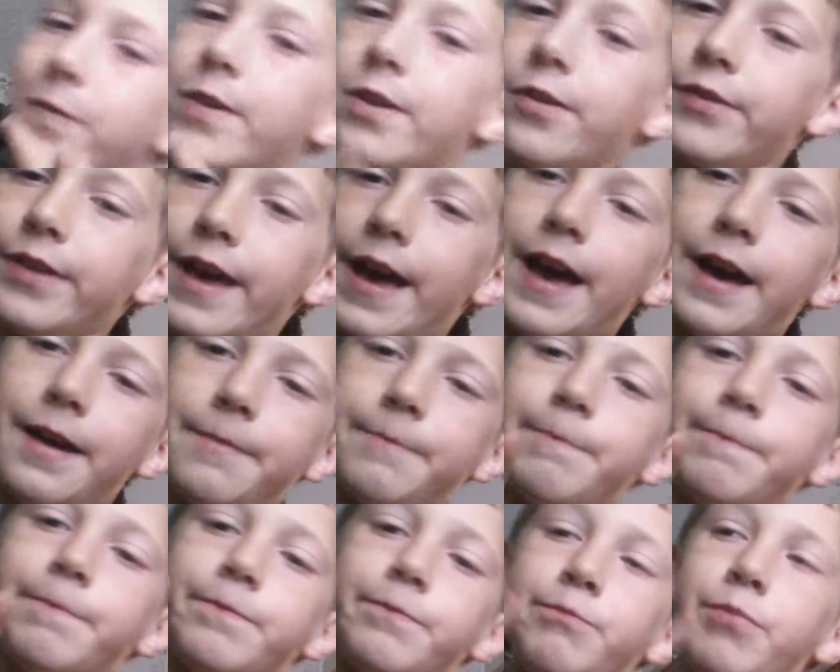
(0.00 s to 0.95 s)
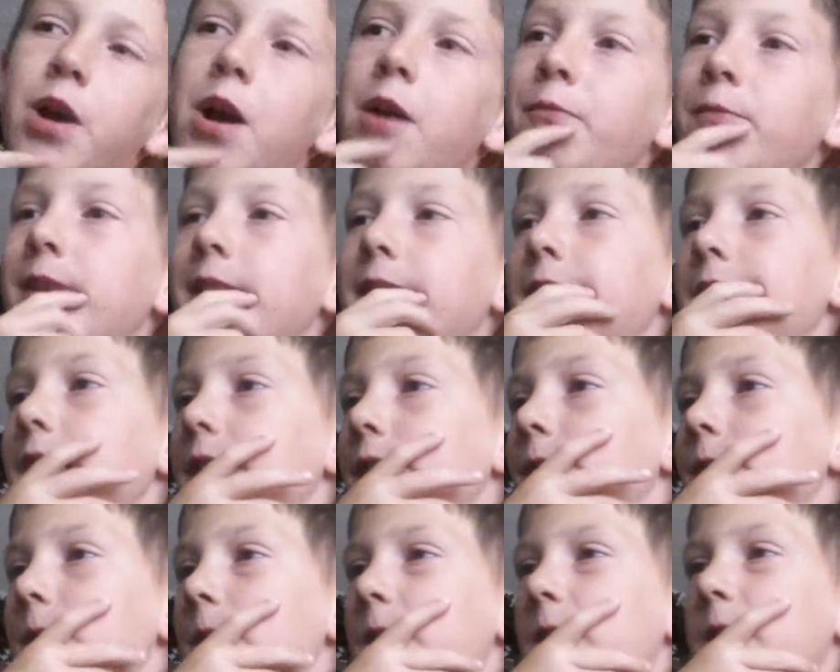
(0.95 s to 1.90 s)
so yeah, but we
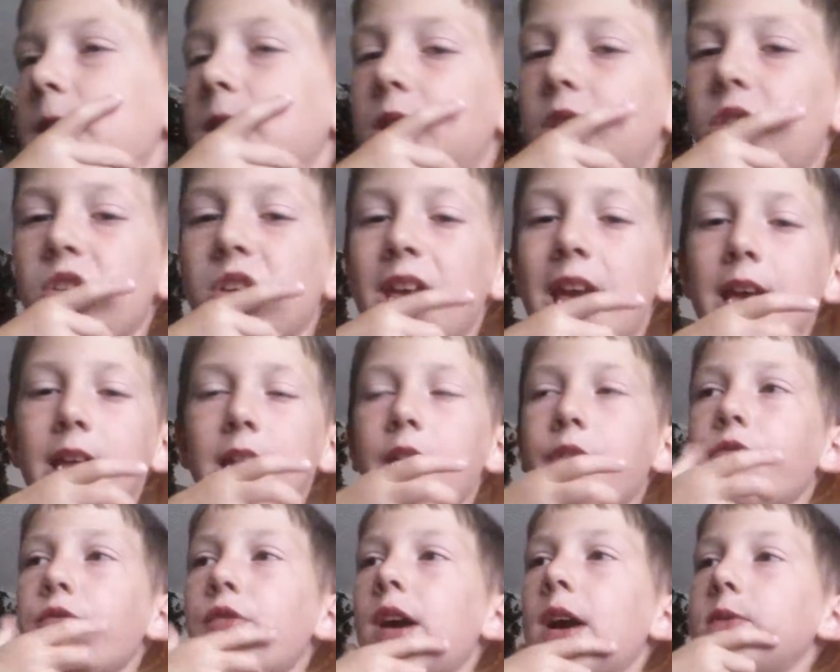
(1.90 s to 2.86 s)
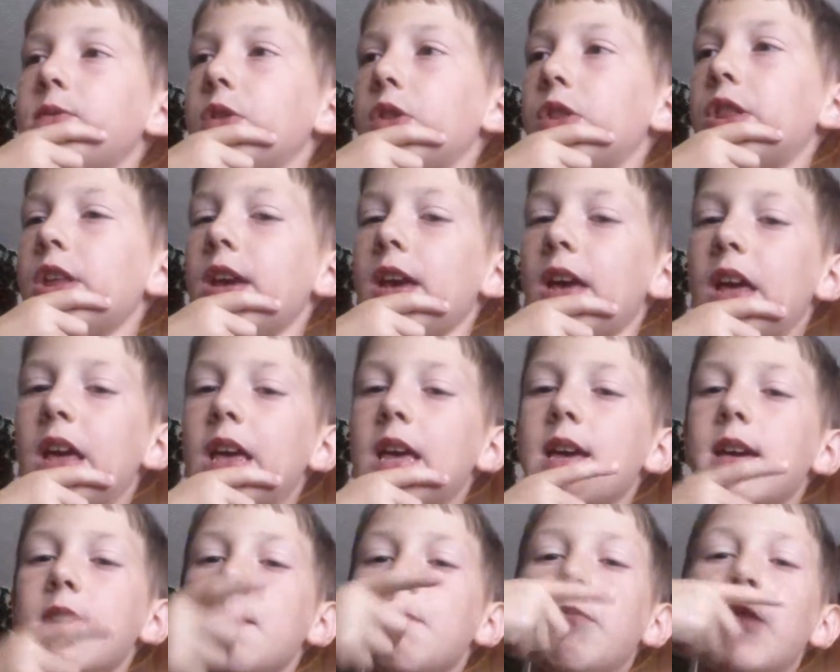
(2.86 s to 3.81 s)
didn't. So yeah, that's all I have to say.
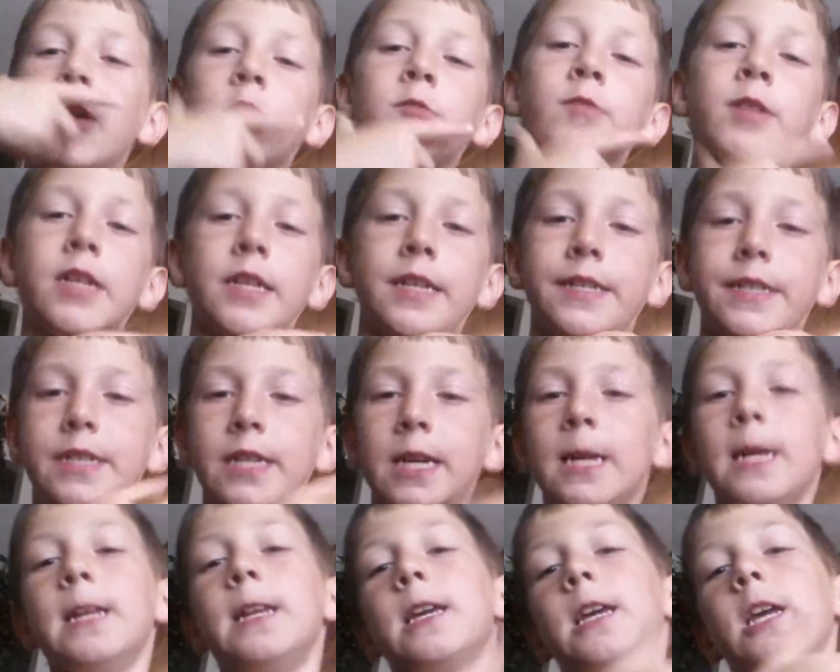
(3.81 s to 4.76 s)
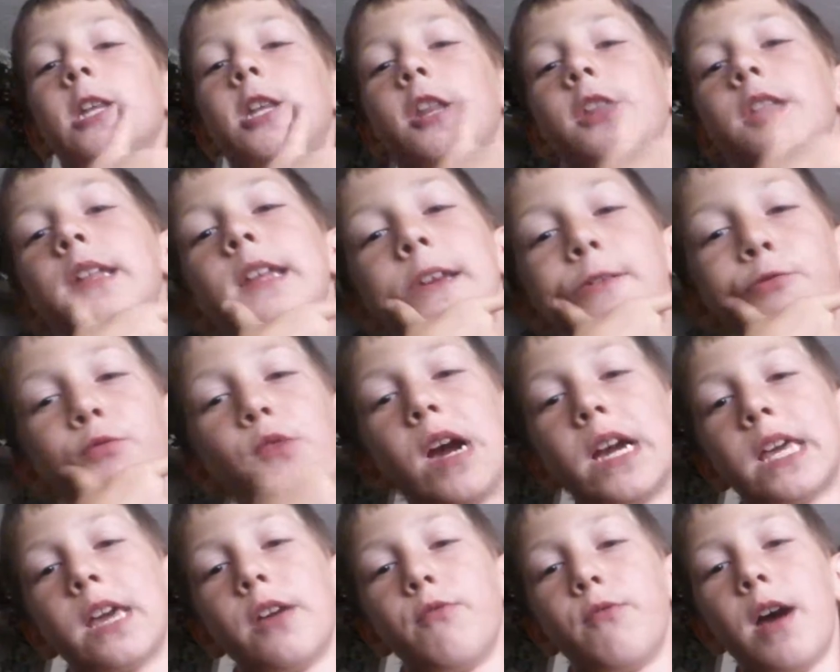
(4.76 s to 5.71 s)
But we did get to see
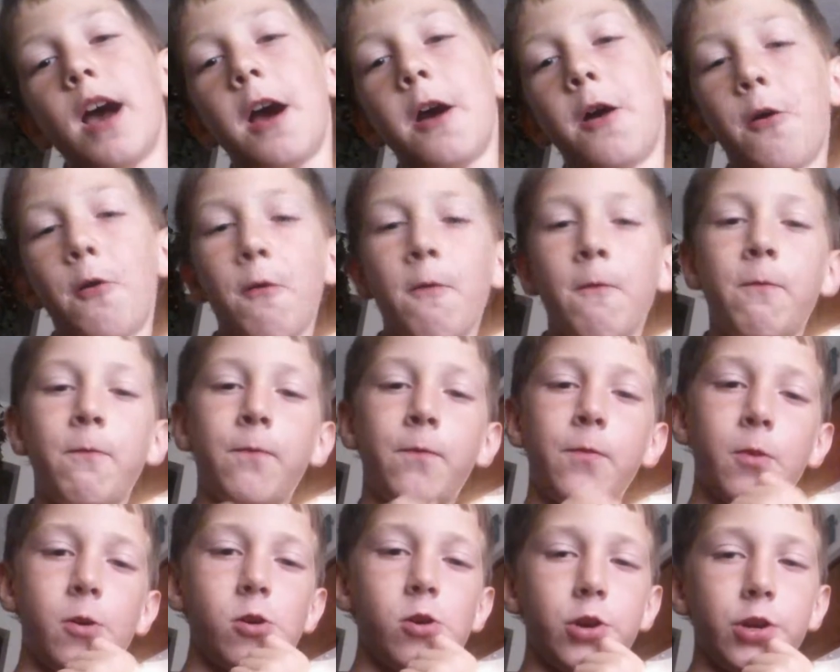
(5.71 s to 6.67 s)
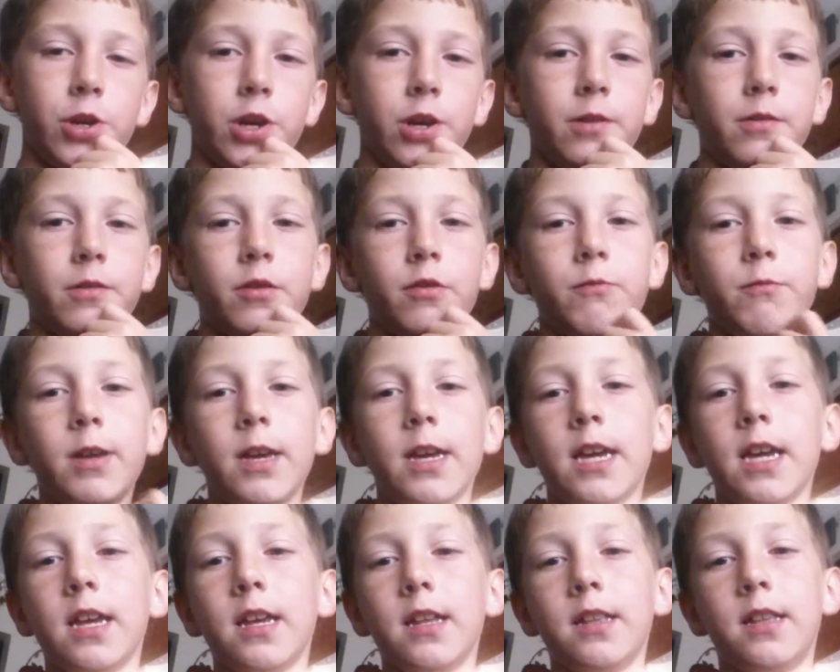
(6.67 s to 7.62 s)
Wacky Wow on it. We
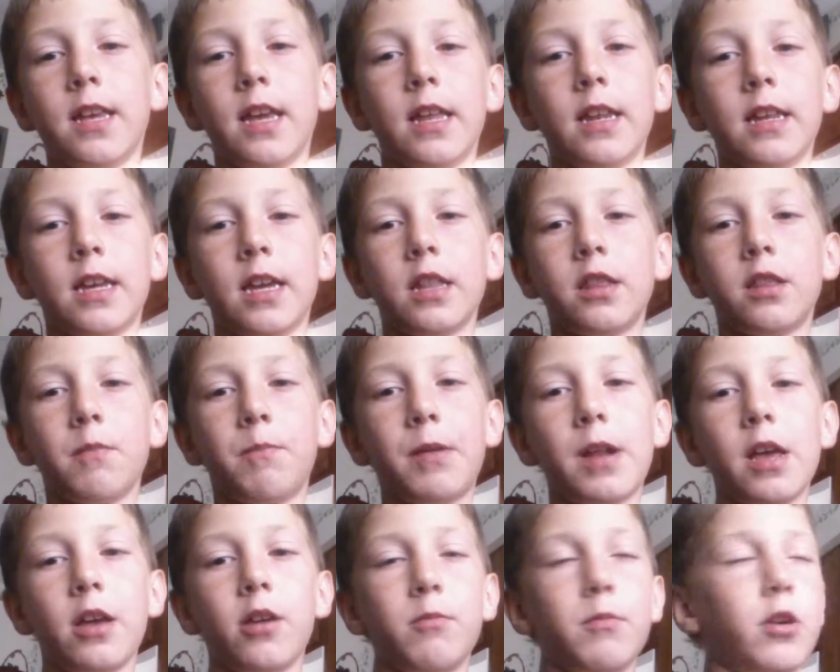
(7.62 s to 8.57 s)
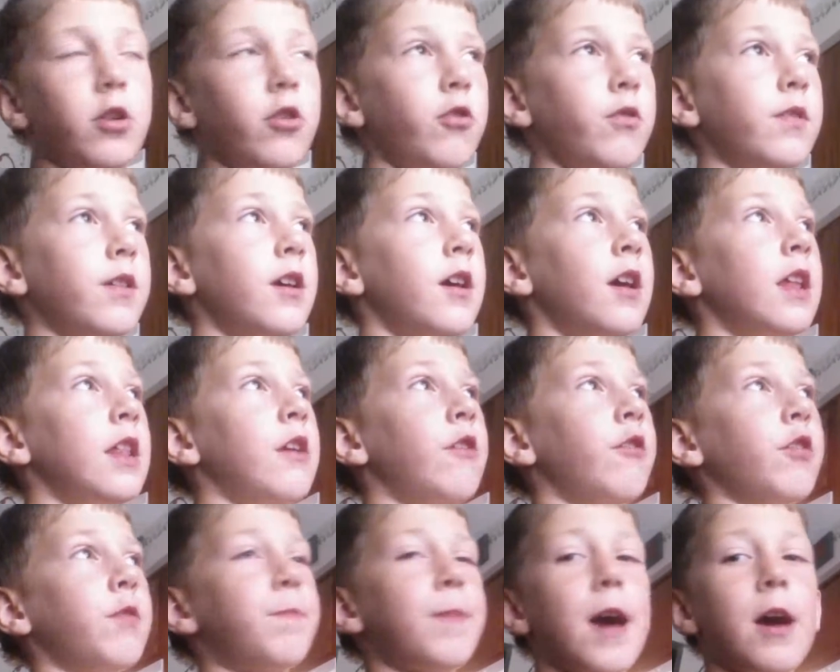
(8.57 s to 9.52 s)
get did get to play him loose.
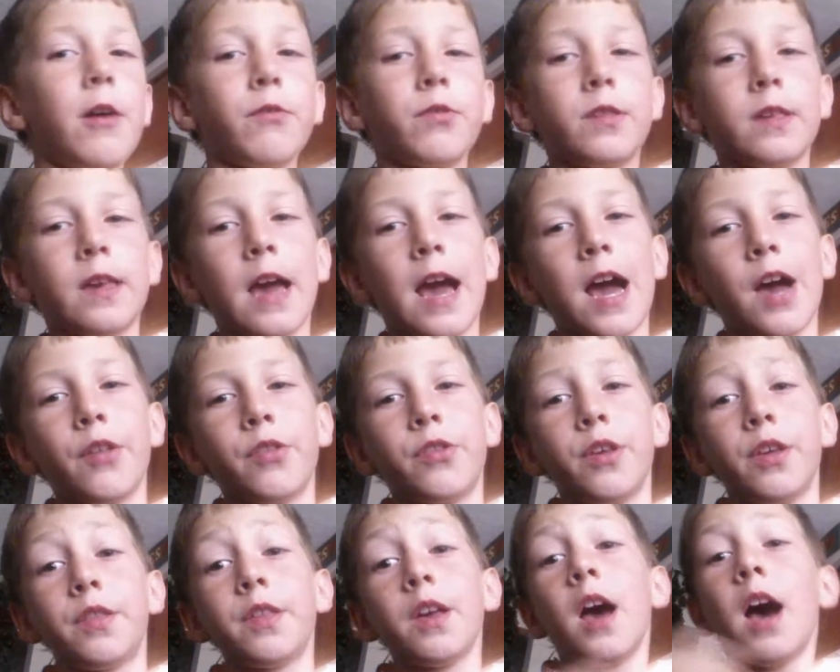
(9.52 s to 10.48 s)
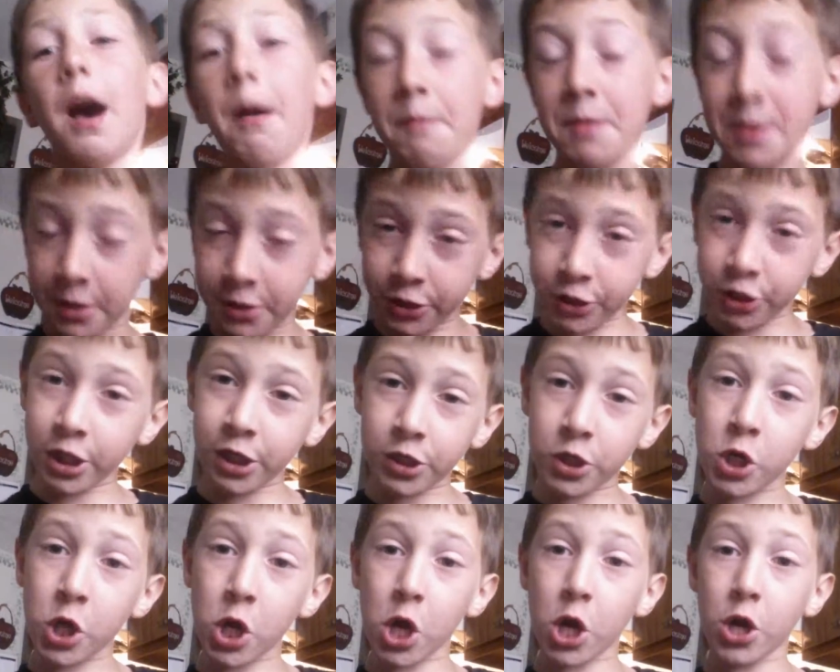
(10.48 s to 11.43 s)
There was bouncy houses, a
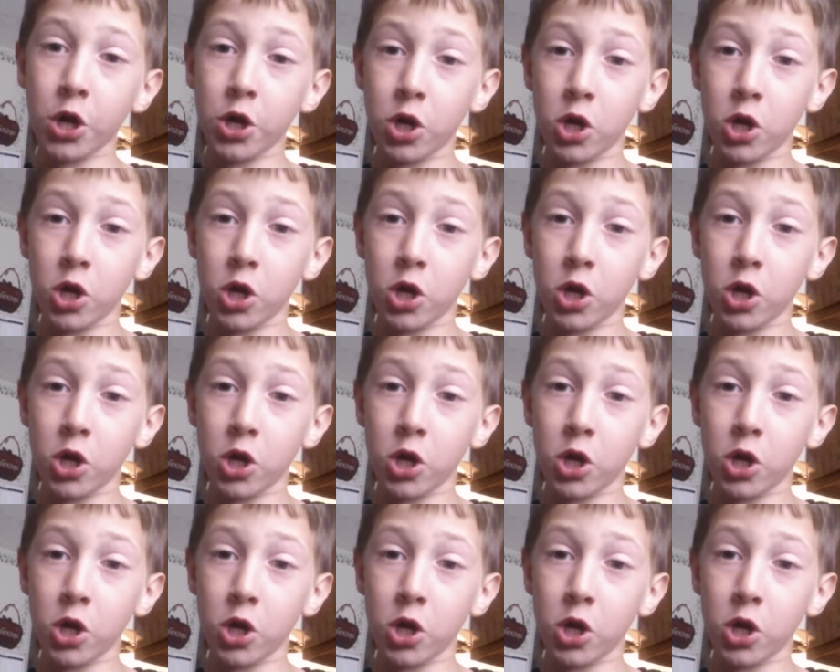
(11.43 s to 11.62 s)
magician,